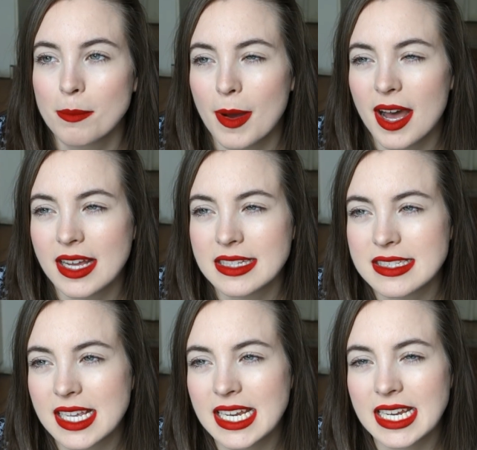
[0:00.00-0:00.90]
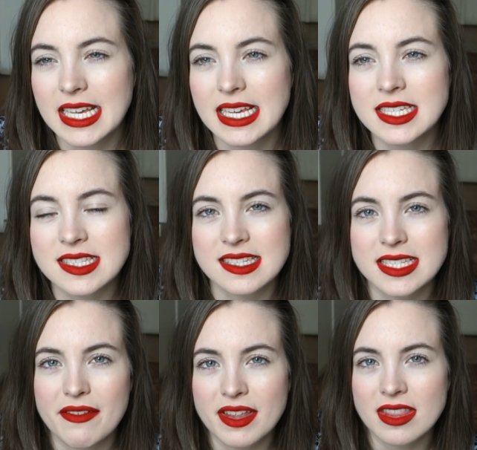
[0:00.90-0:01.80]
But it is The
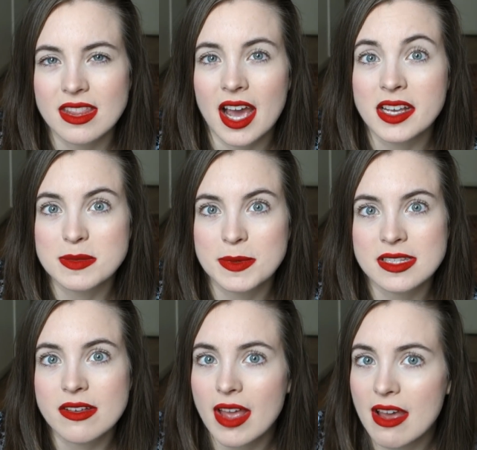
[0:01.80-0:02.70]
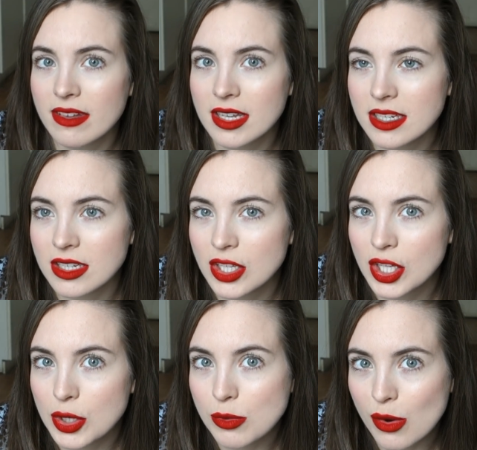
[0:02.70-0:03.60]
Seven Husbands of Evelyn
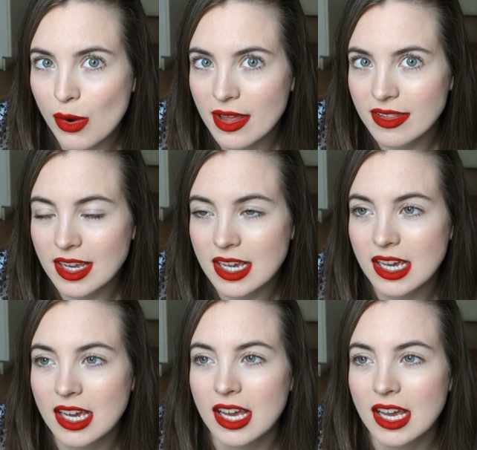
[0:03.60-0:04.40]
Hugo, I think.